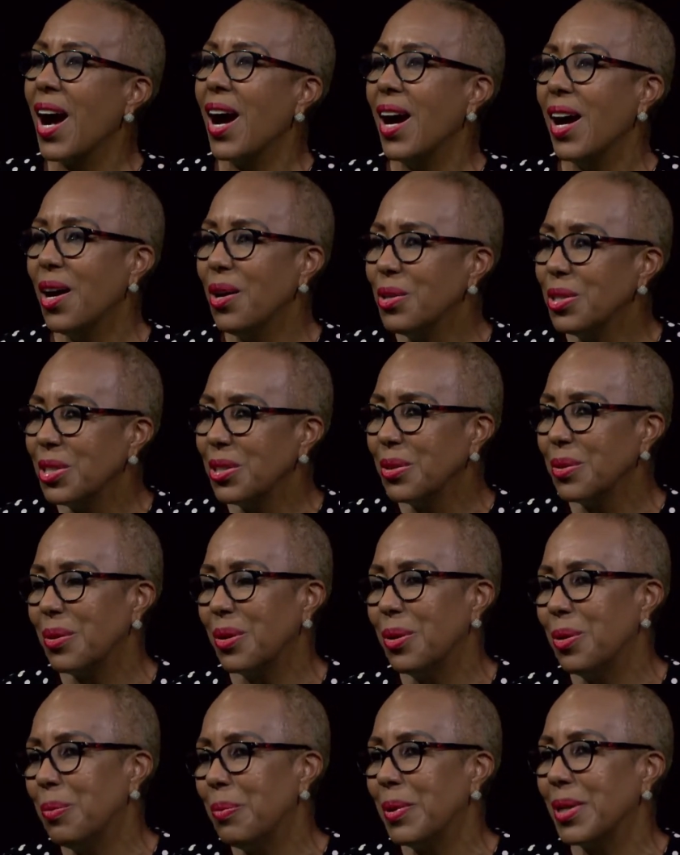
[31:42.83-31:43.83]
How do you
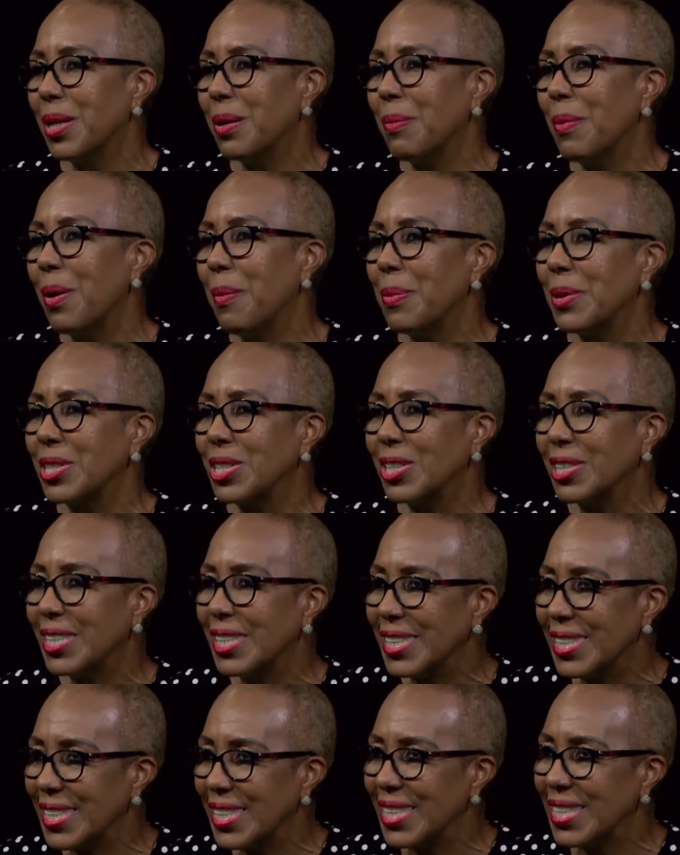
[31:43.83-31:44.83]
open up
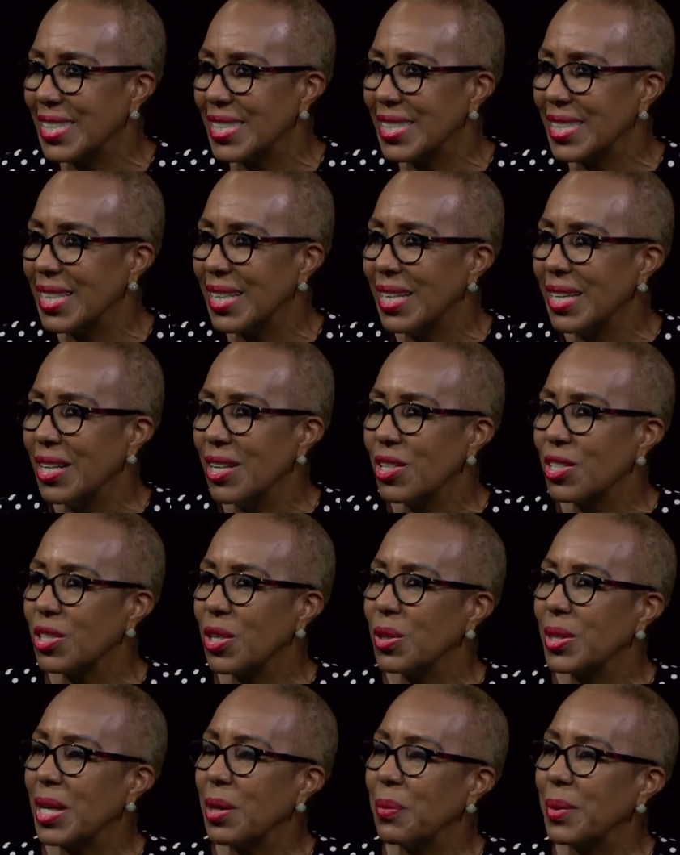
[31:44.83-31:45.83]
opportunities
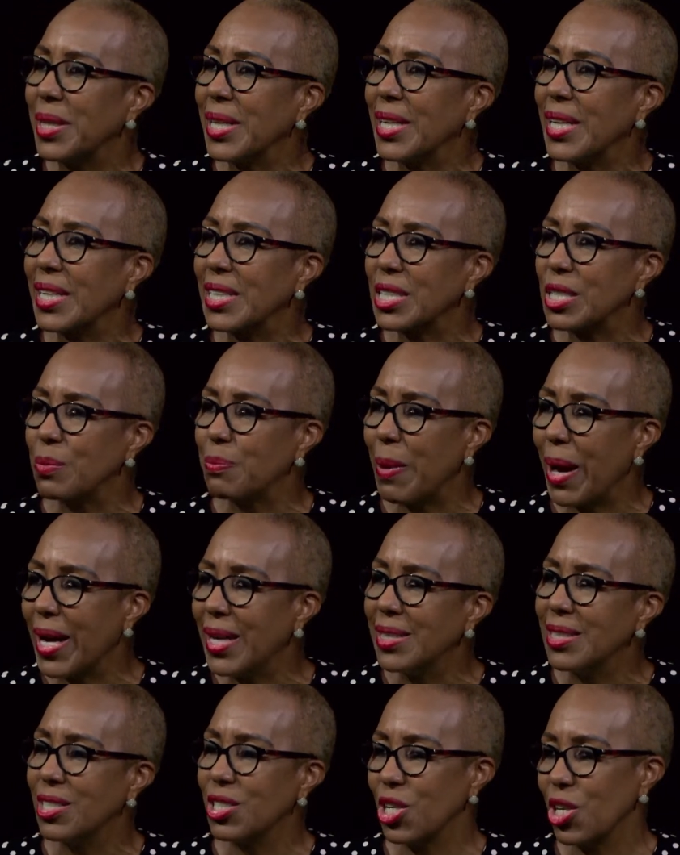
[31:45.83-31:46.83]
so that we can
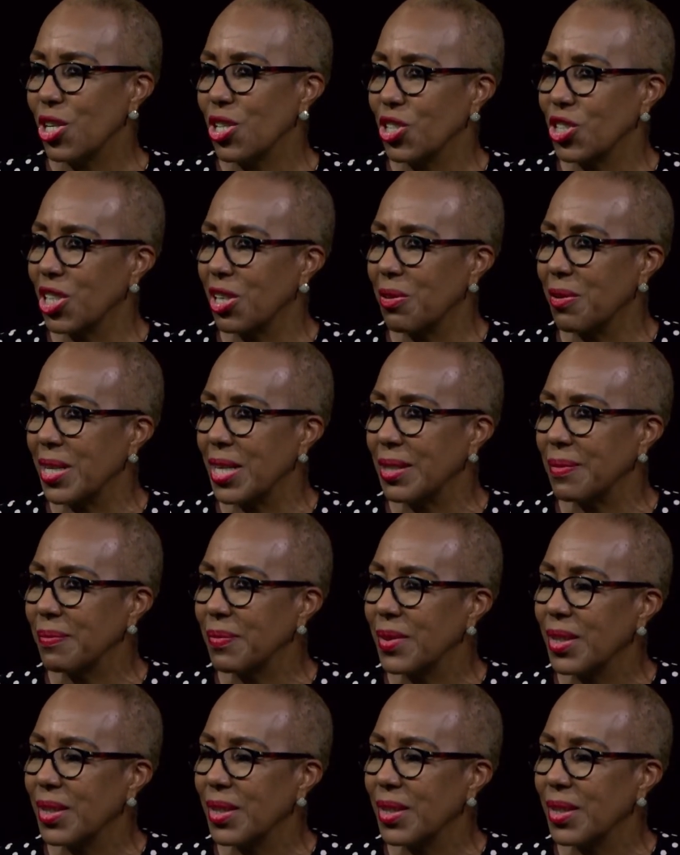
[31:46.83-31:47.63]
expand tertiary?